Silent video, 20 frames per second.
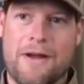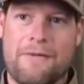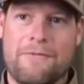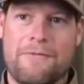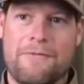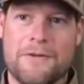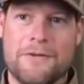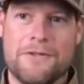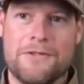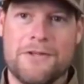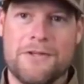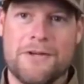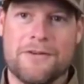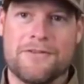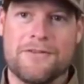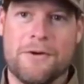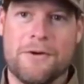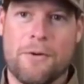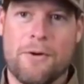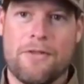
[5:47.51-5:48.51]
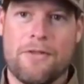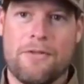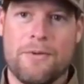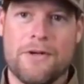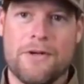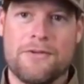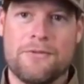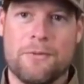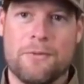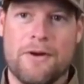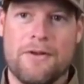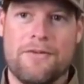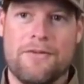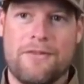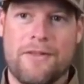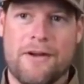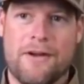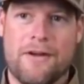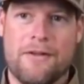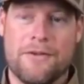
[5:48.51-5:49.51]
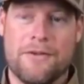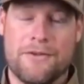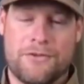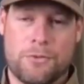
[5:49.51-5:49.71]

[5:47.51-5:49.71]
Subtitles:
Refuge just north, which was the